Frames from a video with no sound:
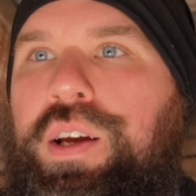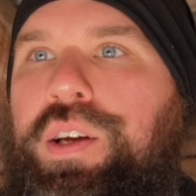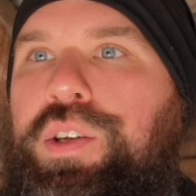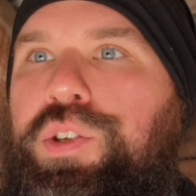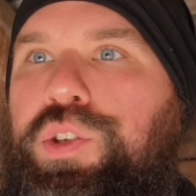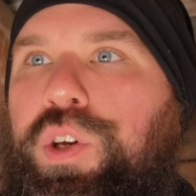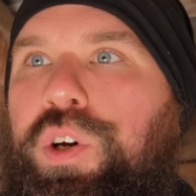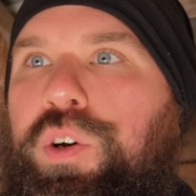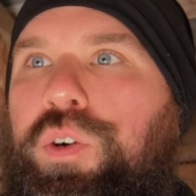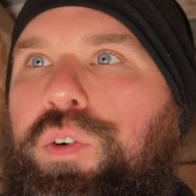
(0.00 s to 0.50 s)

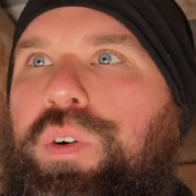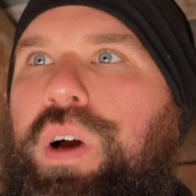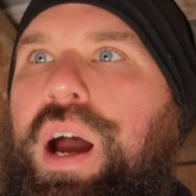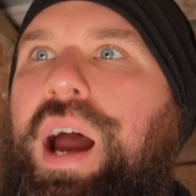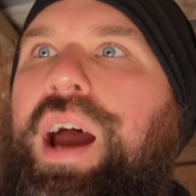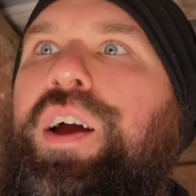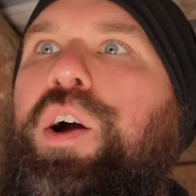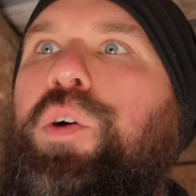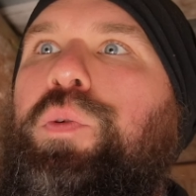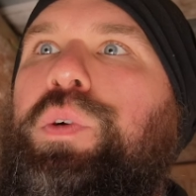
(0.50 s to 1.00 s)
So
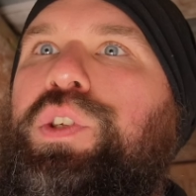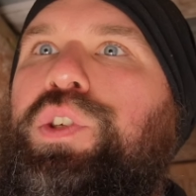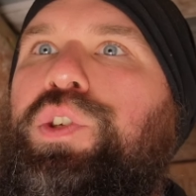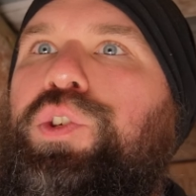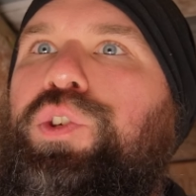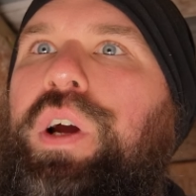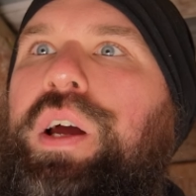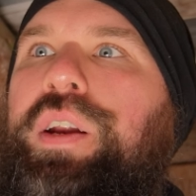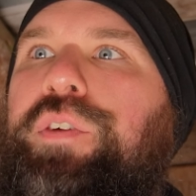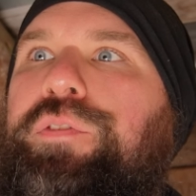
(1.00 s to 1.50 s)
I always
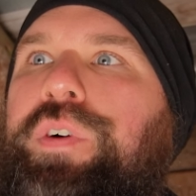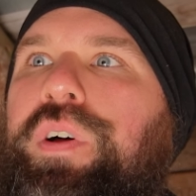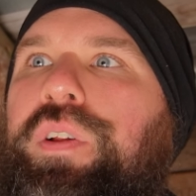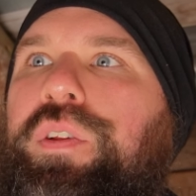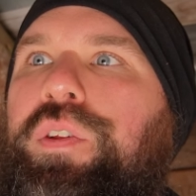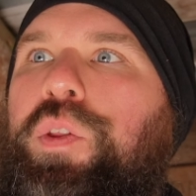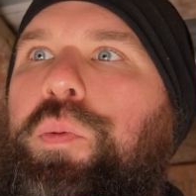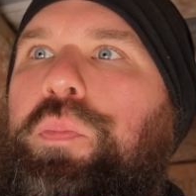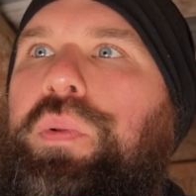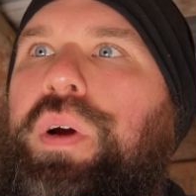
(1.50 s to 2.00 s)
try to
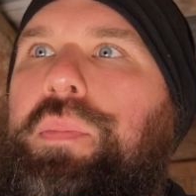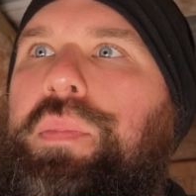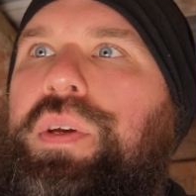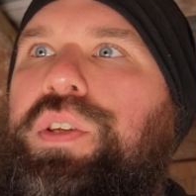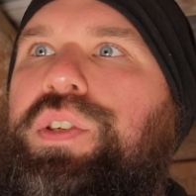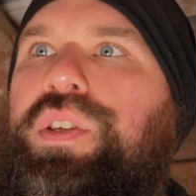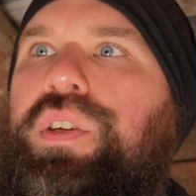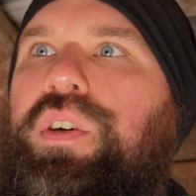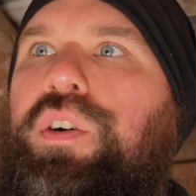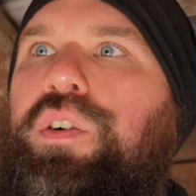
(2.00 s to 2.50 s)
follow the
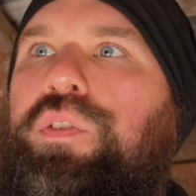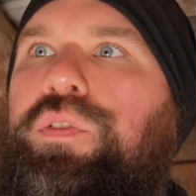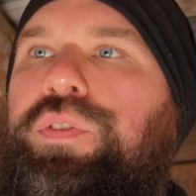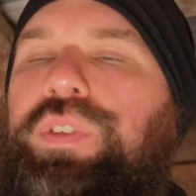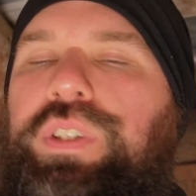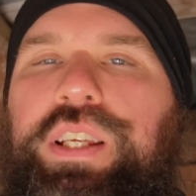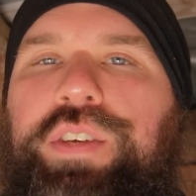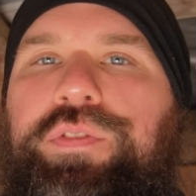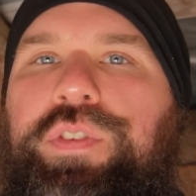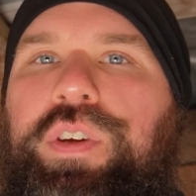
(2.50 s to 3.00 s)
premise of
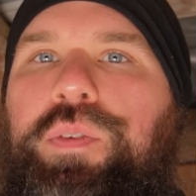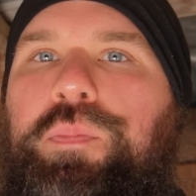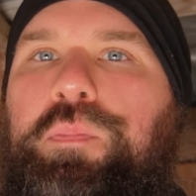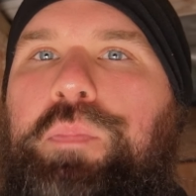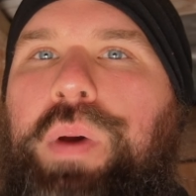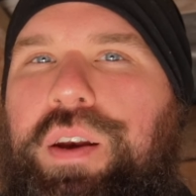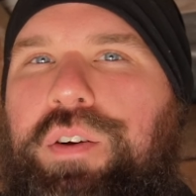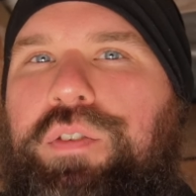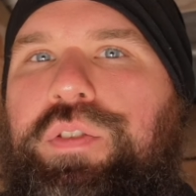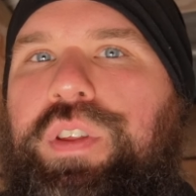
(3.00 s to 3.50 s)
leave it
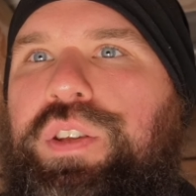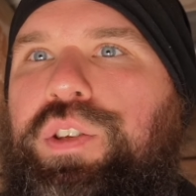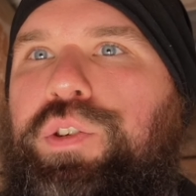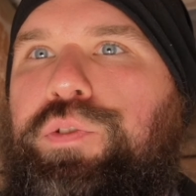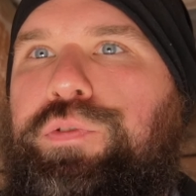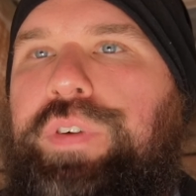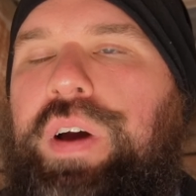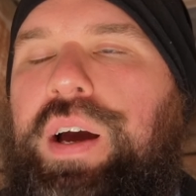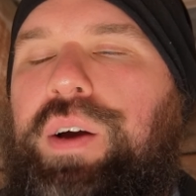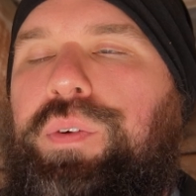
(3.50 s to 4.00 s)
better than you
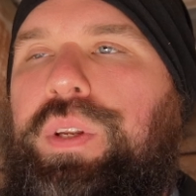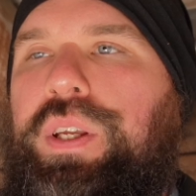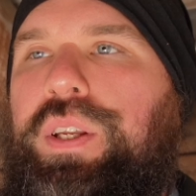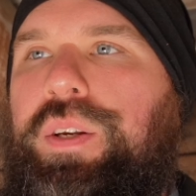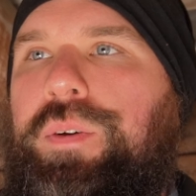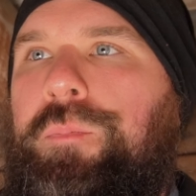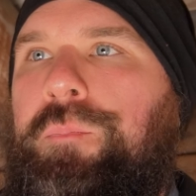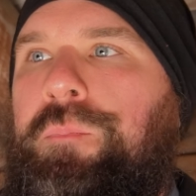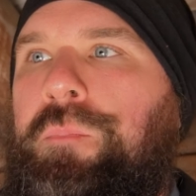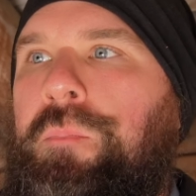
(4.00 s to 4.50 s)
found it.
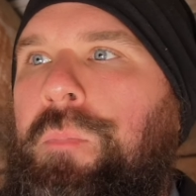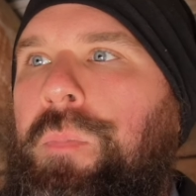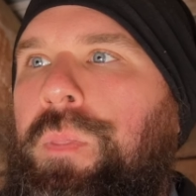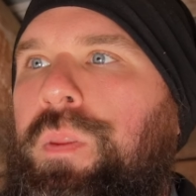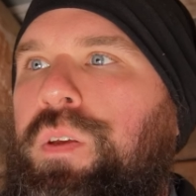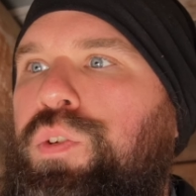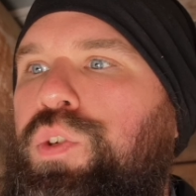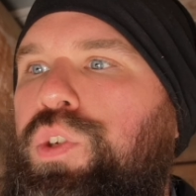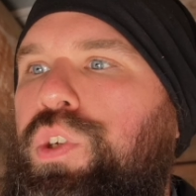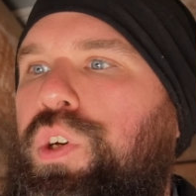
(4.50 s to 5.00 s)

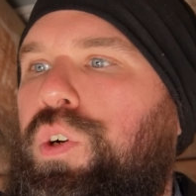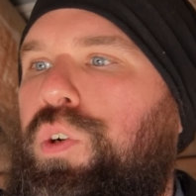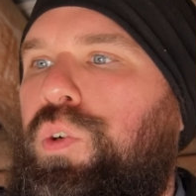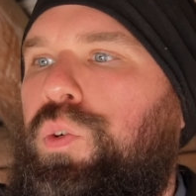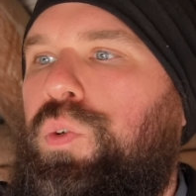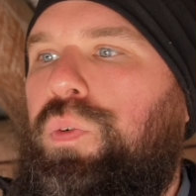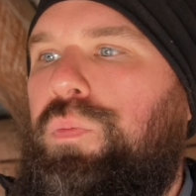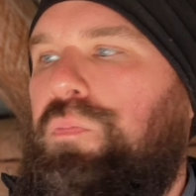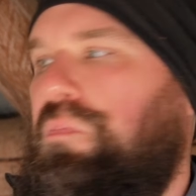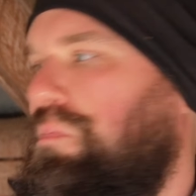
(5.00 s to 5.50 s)

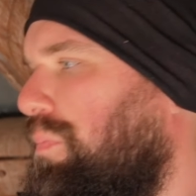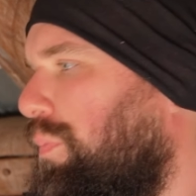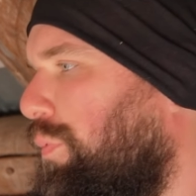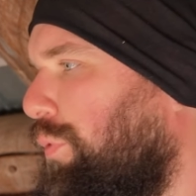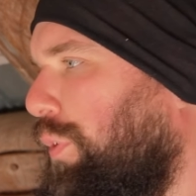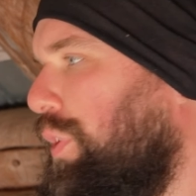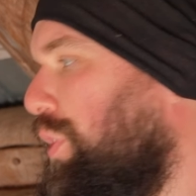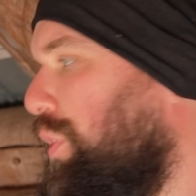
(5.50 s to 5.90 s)
So, for